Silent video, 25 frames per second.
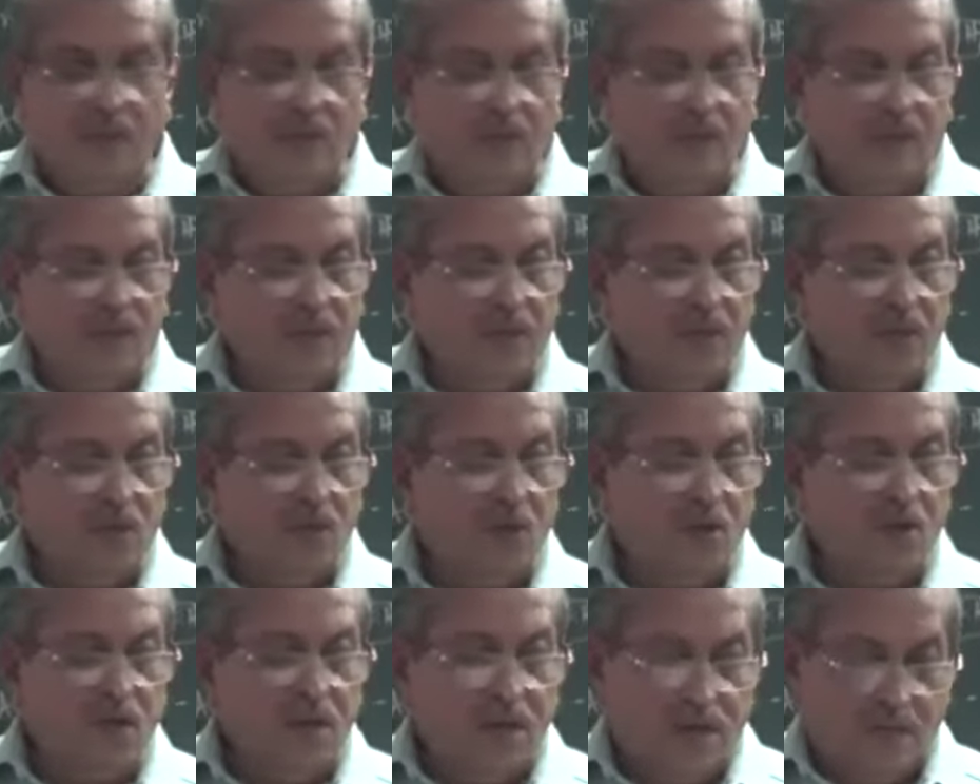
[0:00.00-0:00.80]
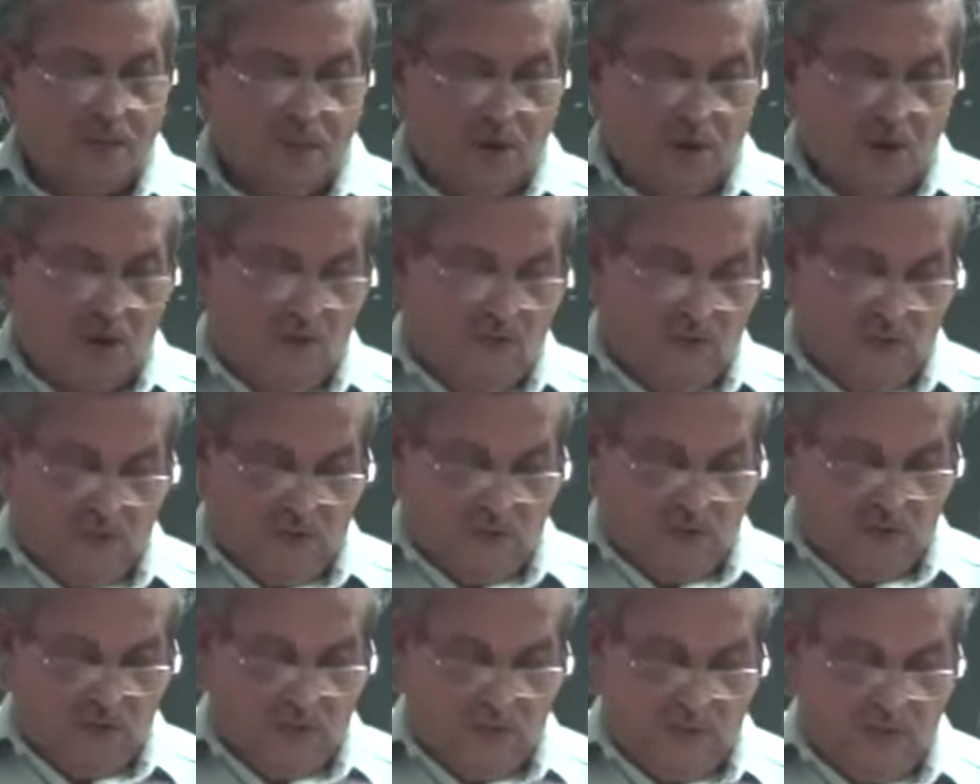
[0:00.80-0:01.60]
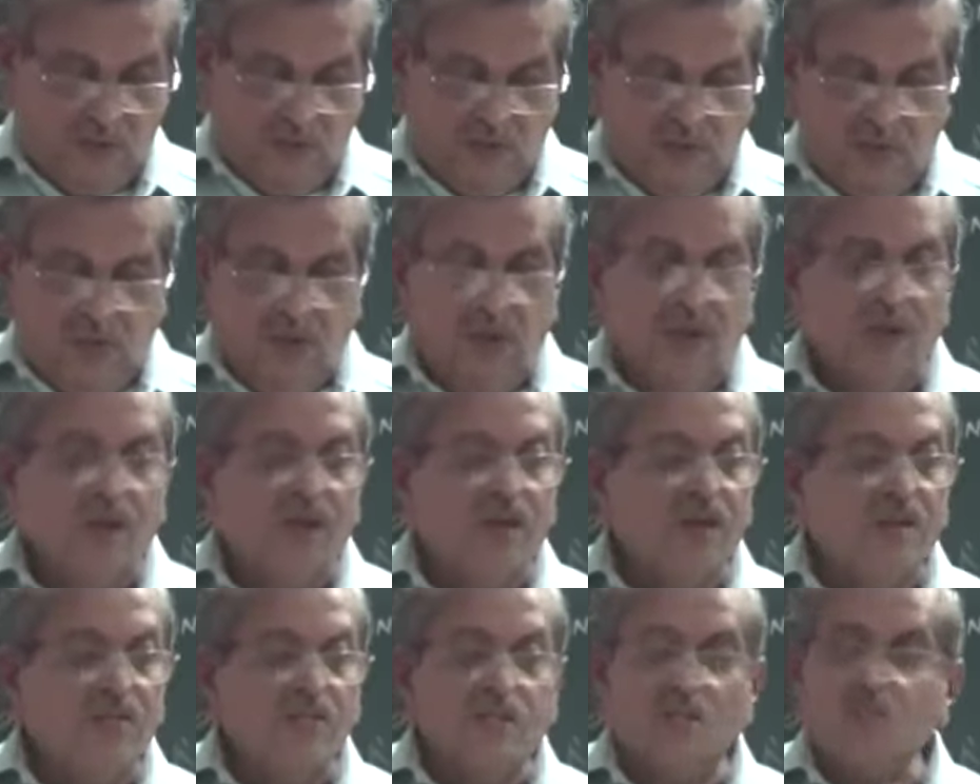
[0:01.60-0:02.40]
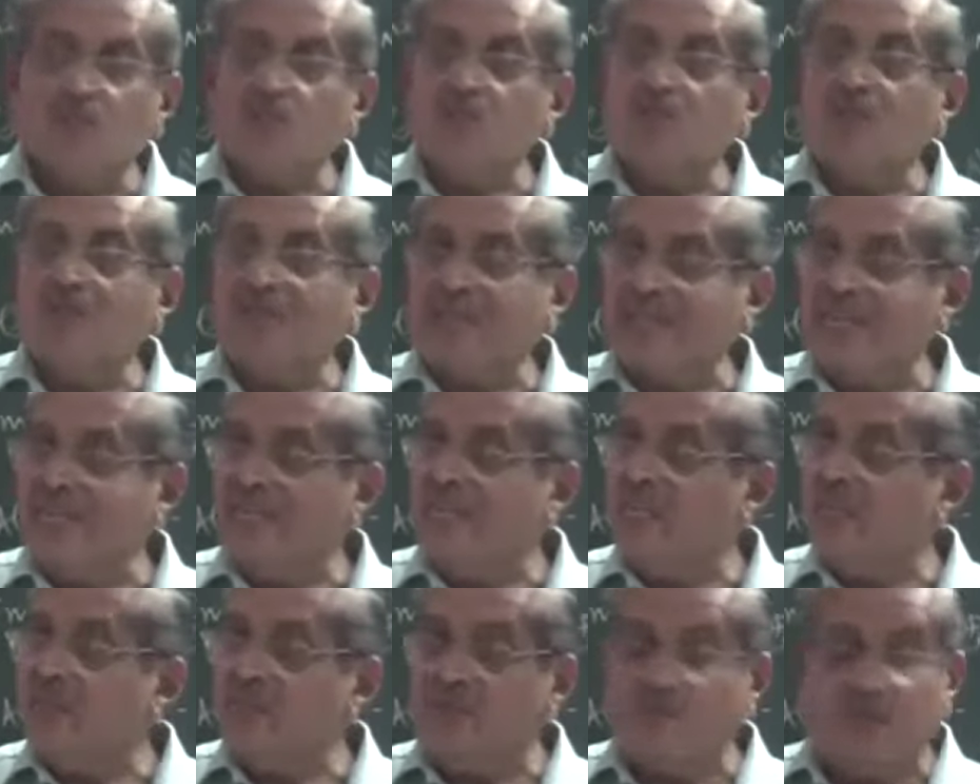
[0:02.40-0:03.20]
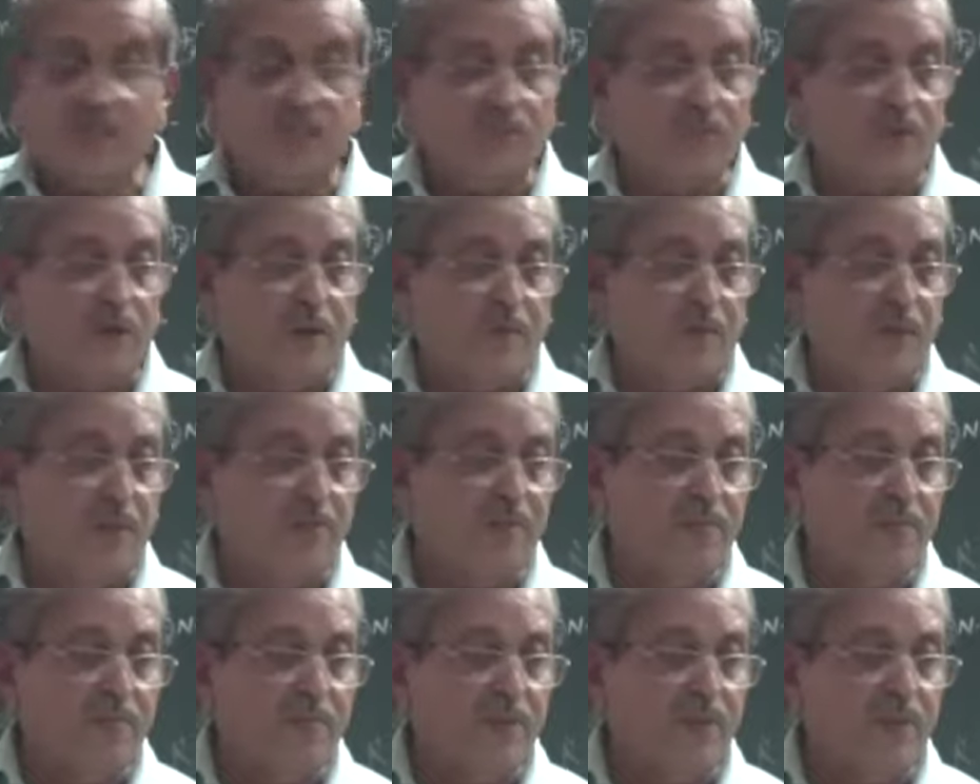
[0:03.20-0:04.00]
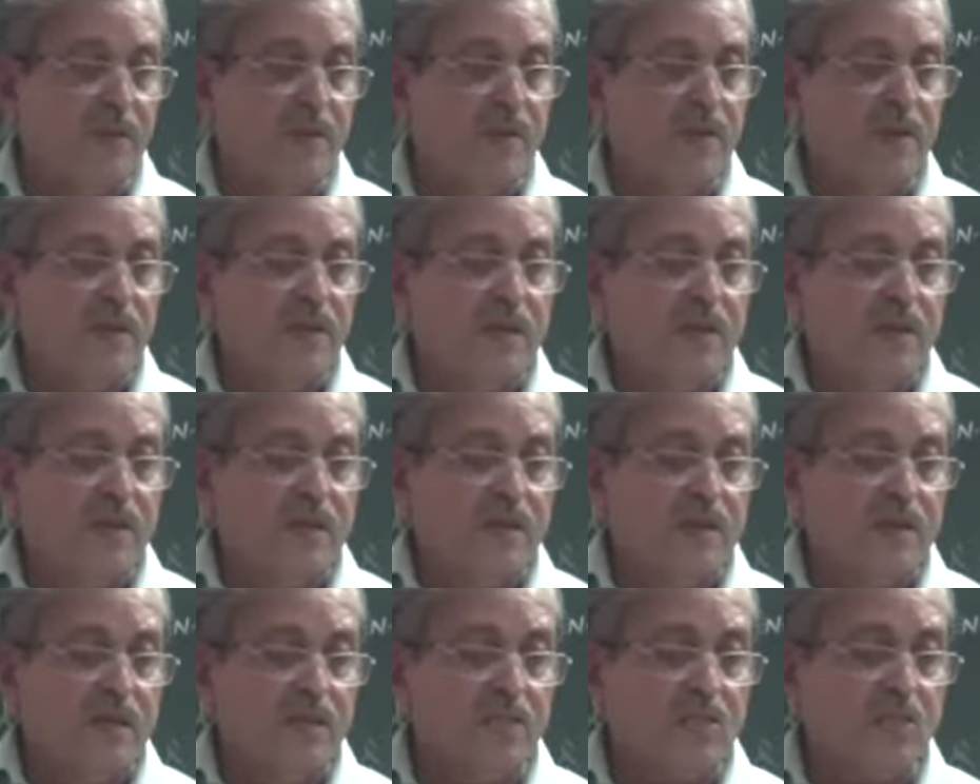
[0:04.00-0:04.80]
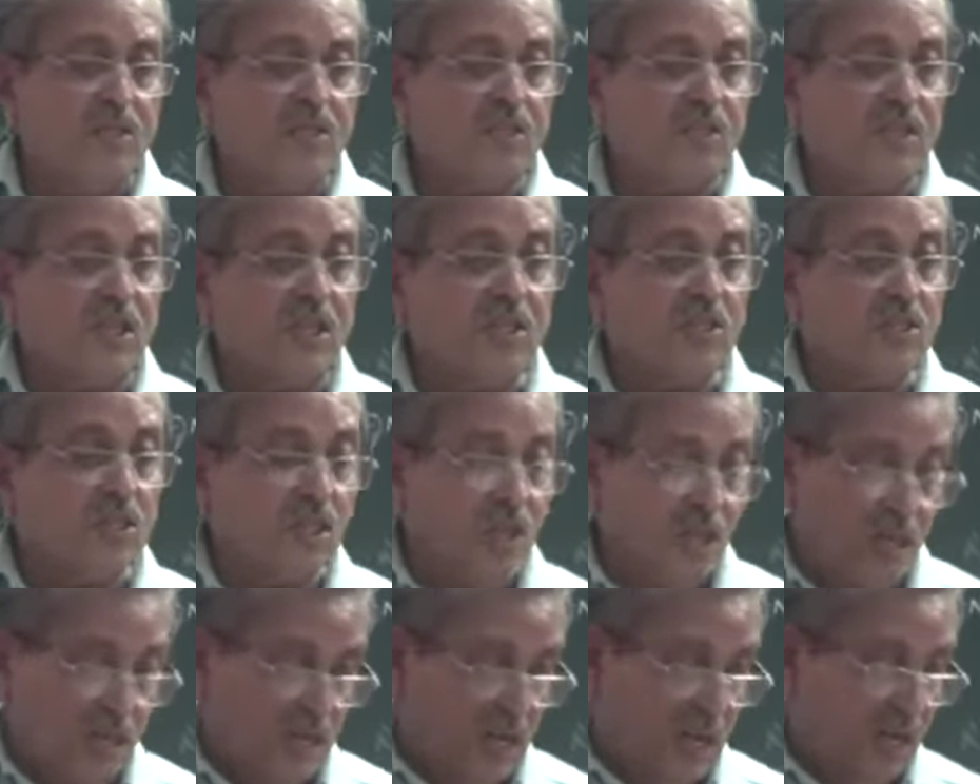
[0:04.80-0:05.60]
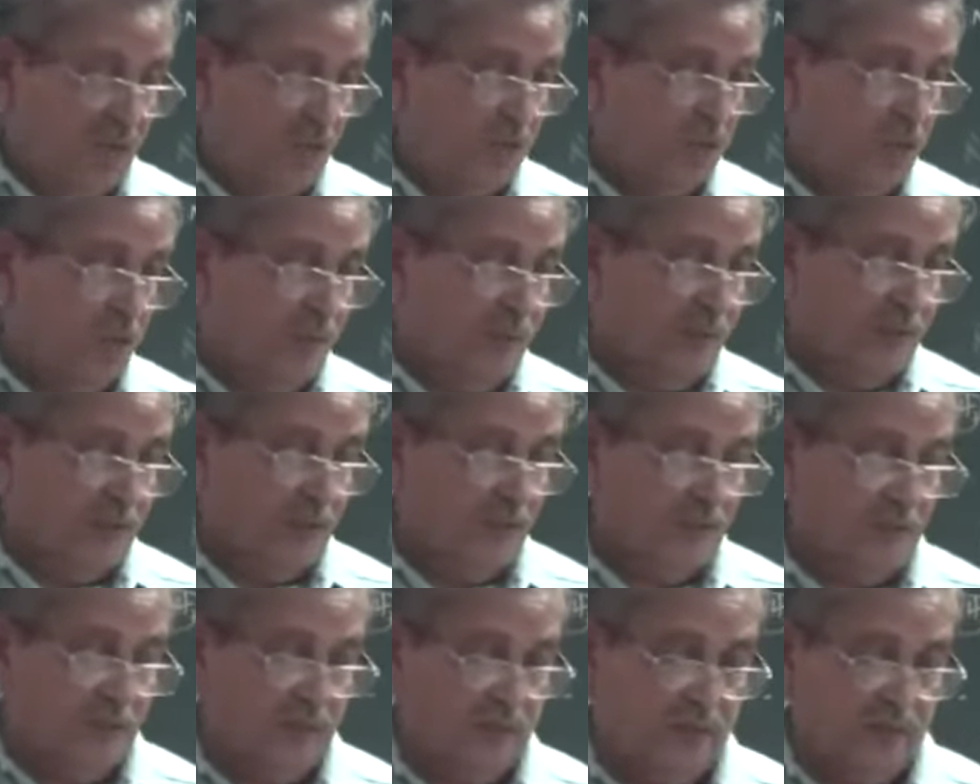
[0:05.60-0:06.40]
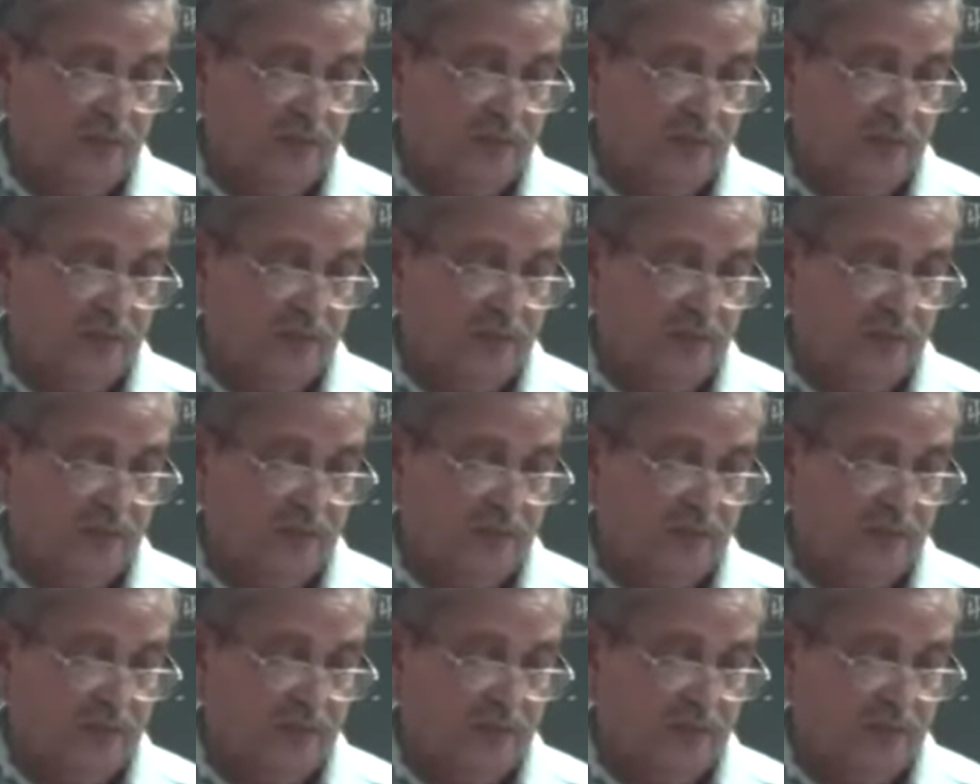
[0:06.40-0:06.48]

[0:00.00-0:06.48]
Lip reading: The total number of, just to try the first problem, the structural isomers.